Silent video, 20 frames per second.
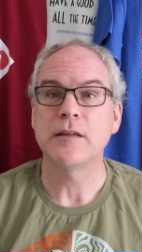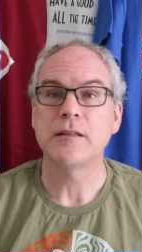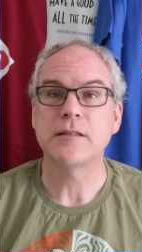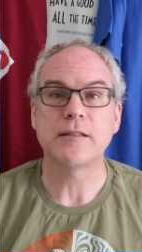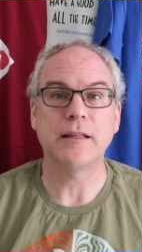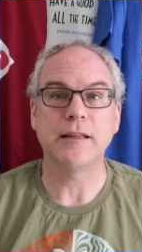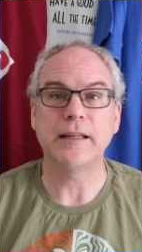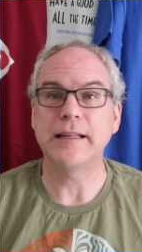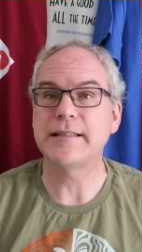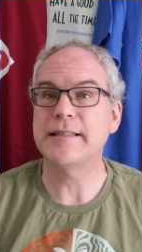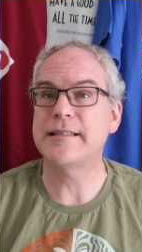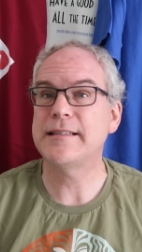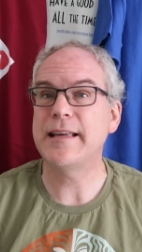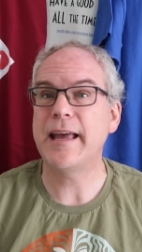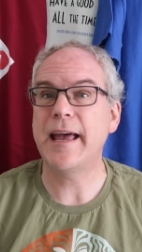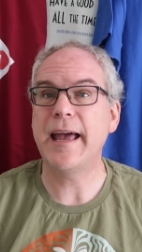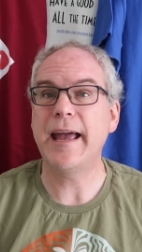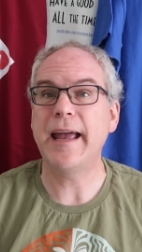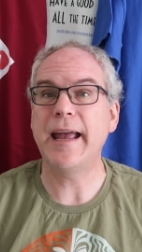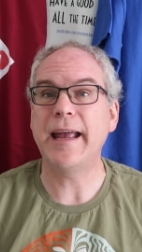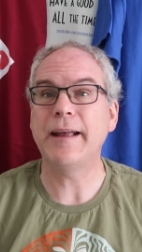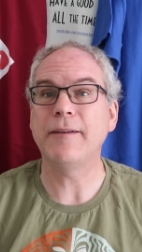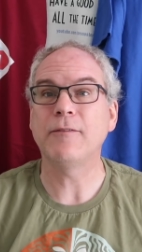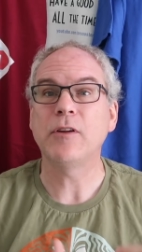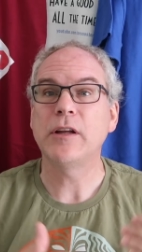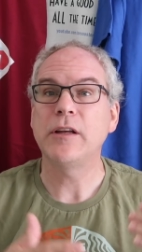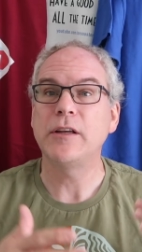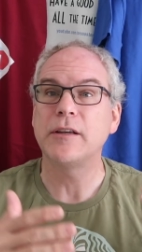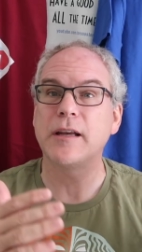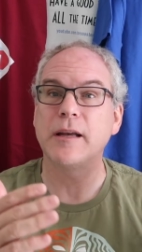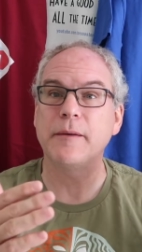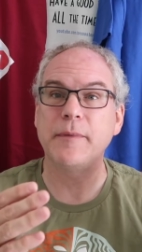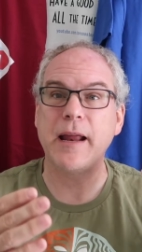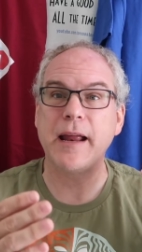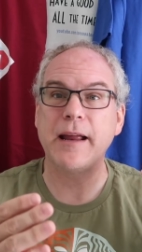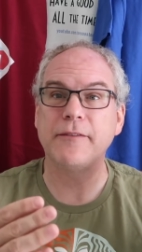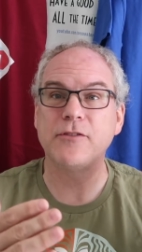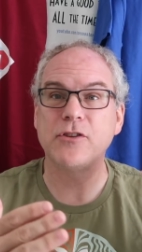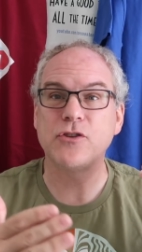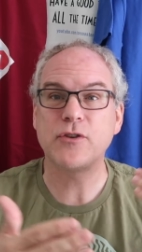So let's say you're coming
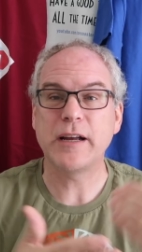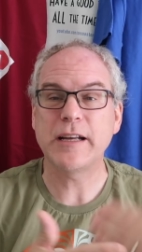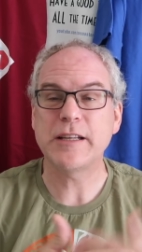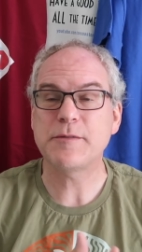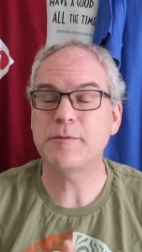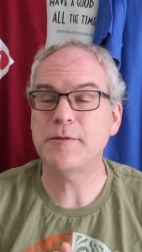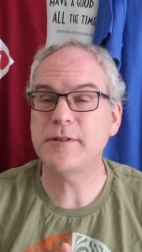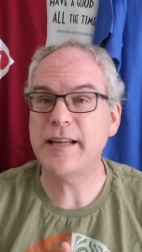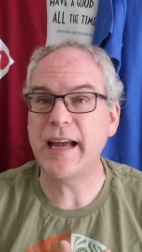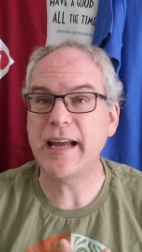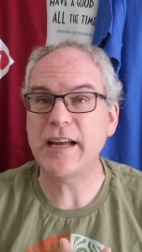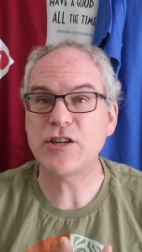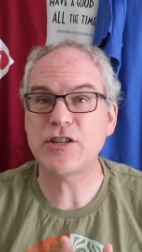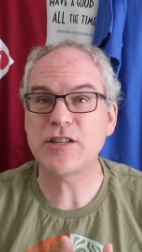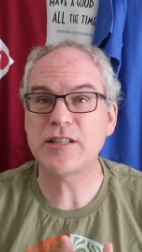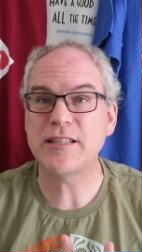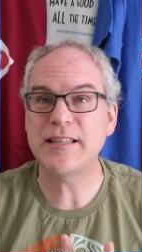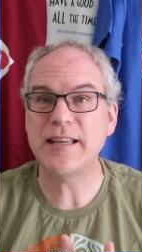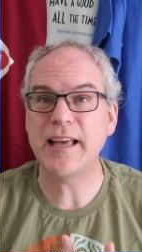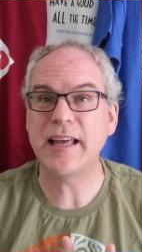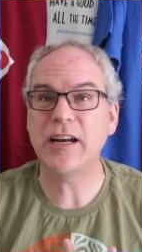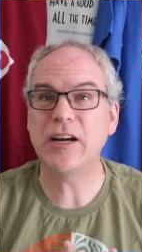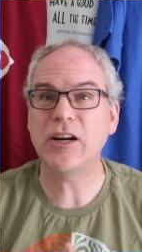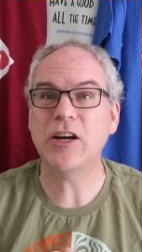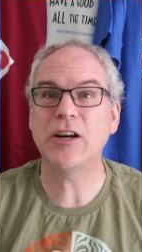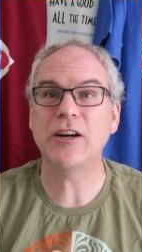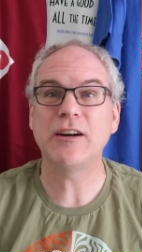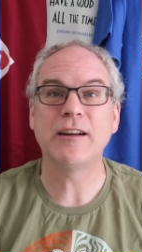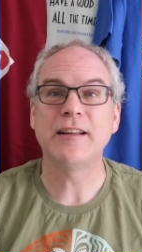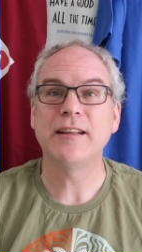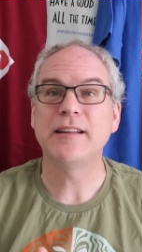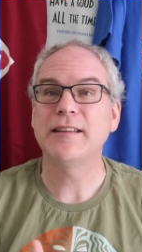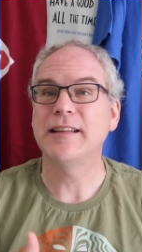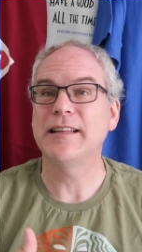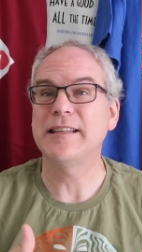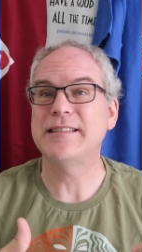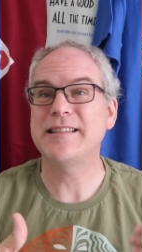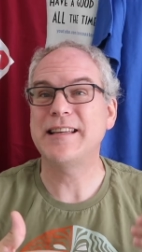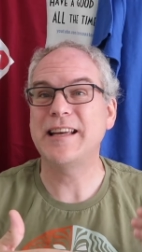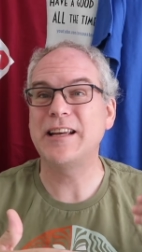out of the transportation center,
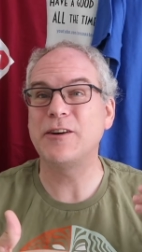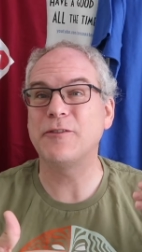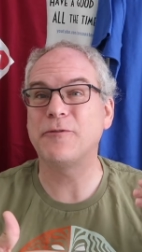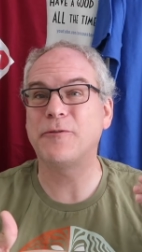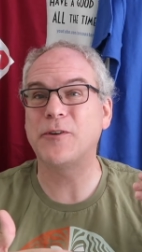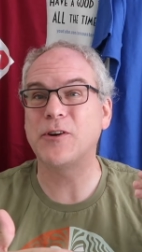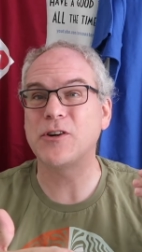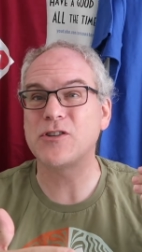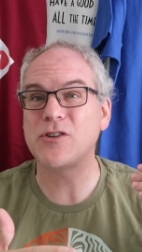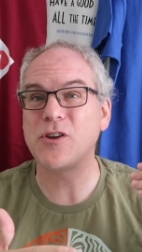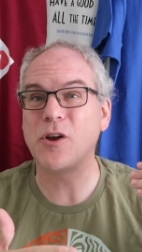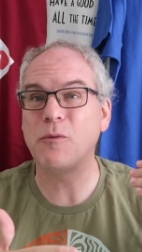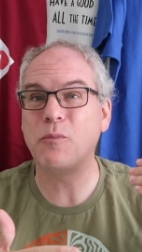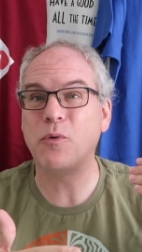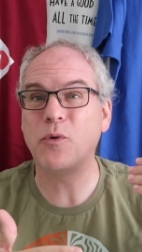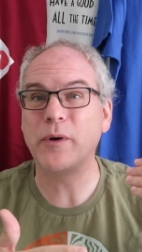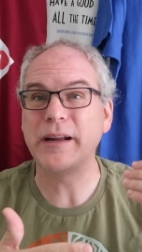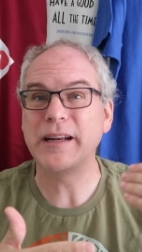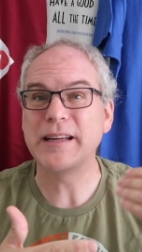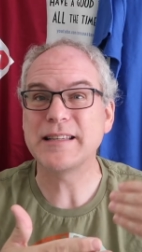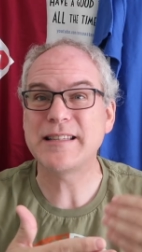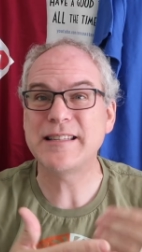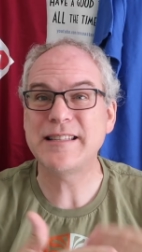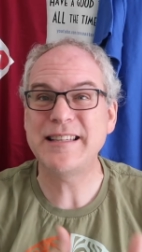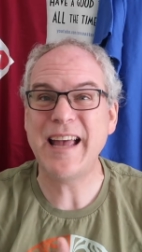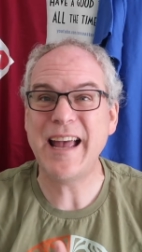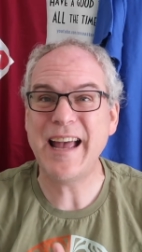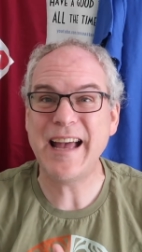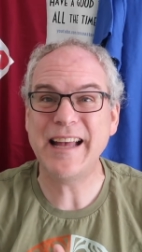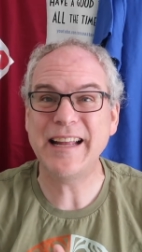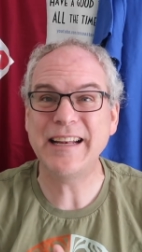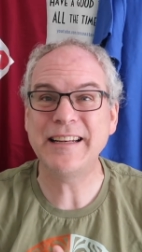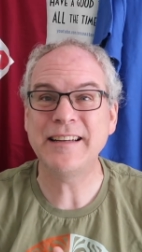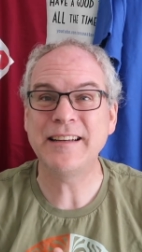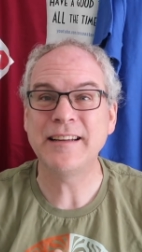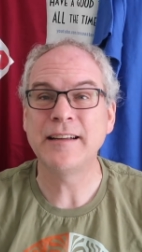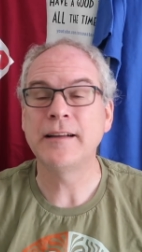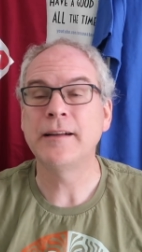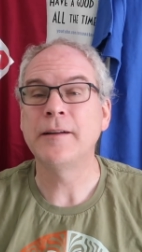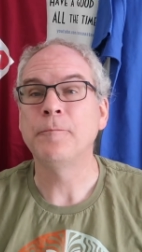let's say your first Holdpoint is
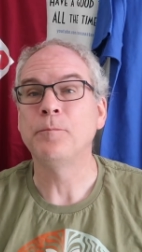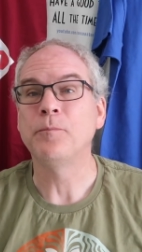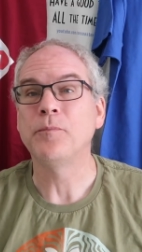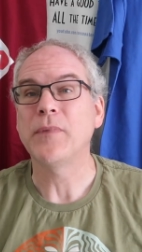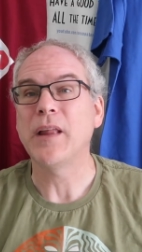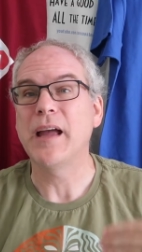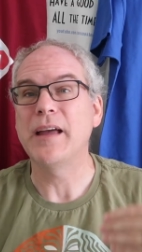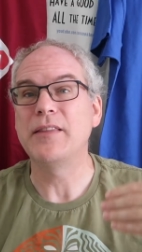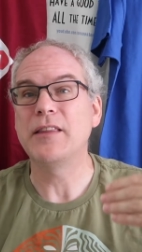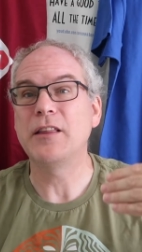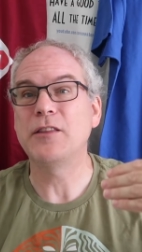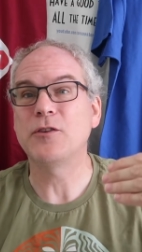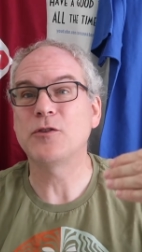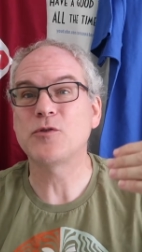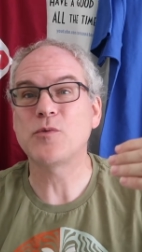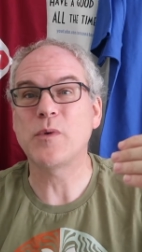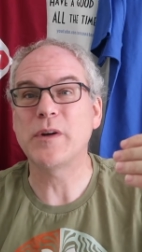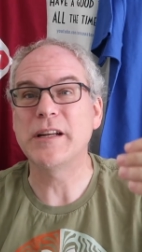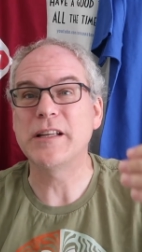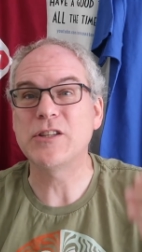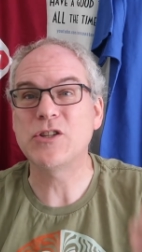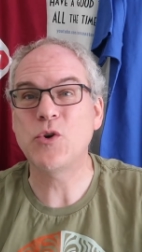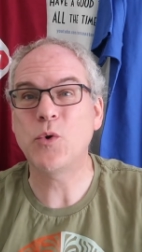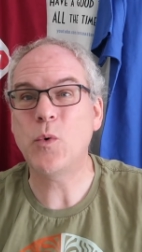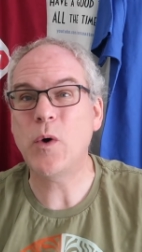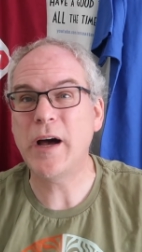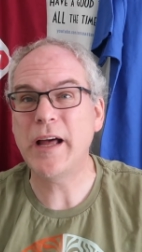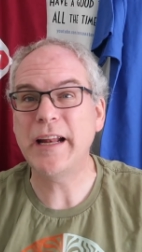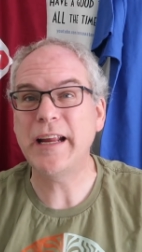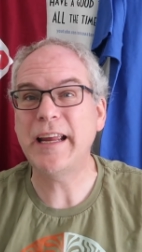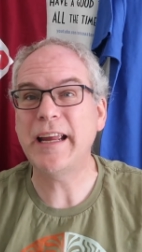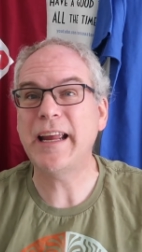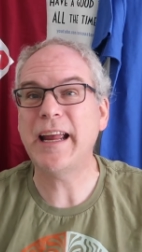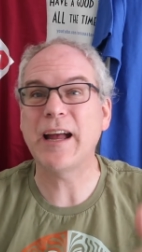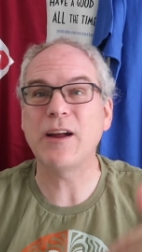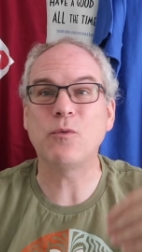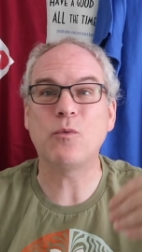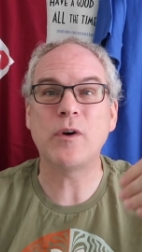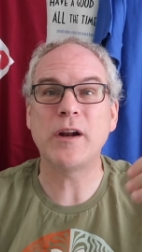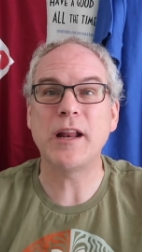10, and then there's one at 20
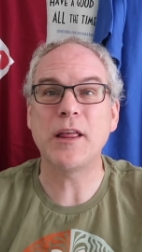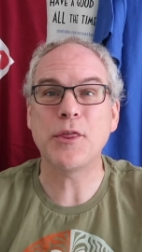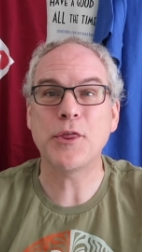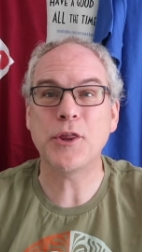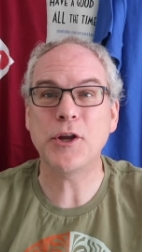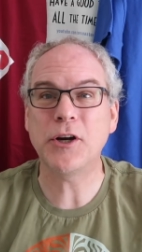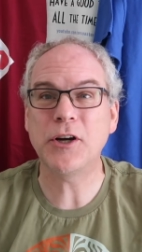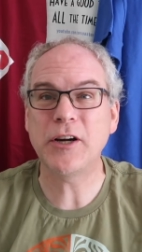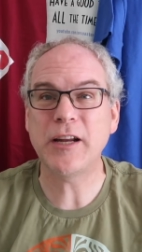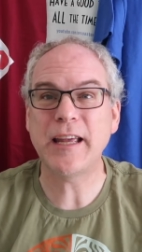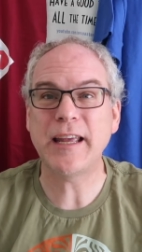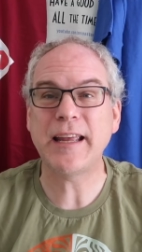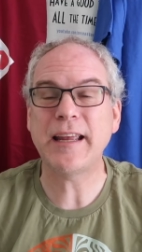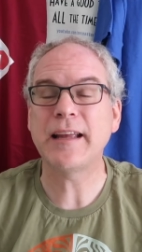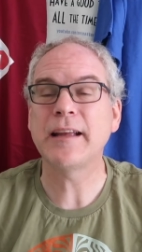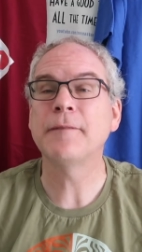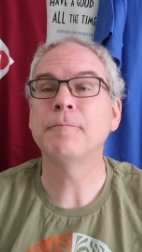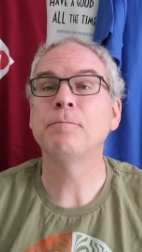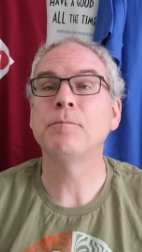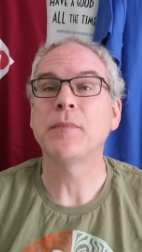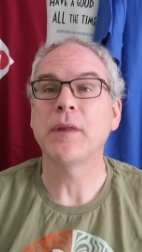and one at 30.